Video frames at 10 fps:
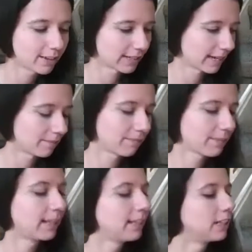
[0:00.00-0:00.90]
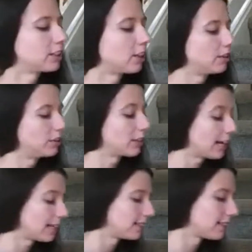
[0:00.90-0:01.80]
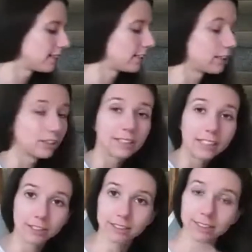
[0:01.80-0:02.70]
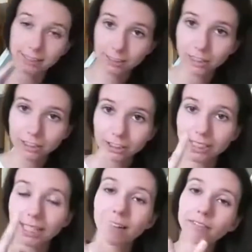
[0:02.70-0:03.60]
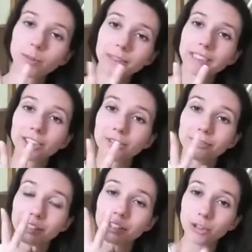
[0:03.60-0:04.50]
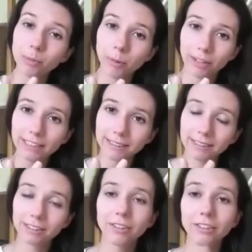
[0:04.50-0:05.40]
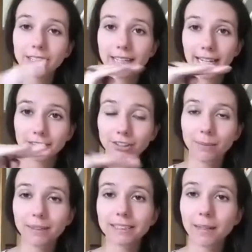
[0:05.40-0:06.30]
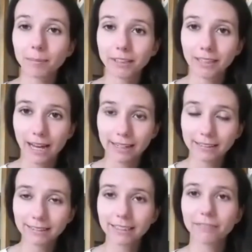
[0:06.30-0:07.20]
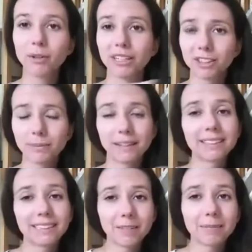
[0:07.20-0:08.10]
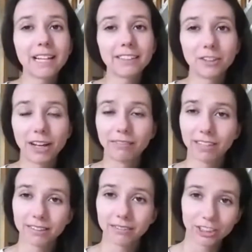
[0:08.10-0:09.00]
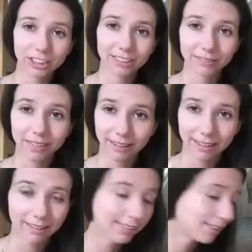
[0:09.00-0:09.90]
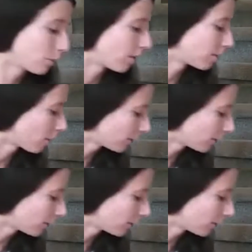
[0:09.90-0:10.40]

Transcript: Okay, so you guys, this question's going to have the potential for 2 points, so you can answer them on separate lines. If you answer them on the same line, you'll have less of a chance of getting at least the 1